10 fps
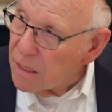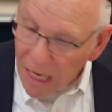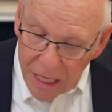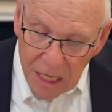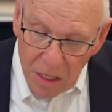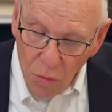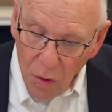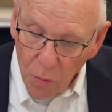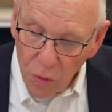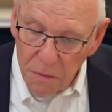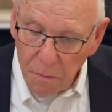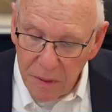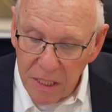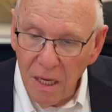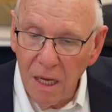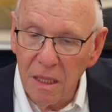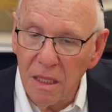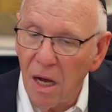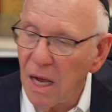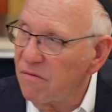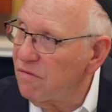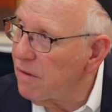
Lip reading: that he would be alive.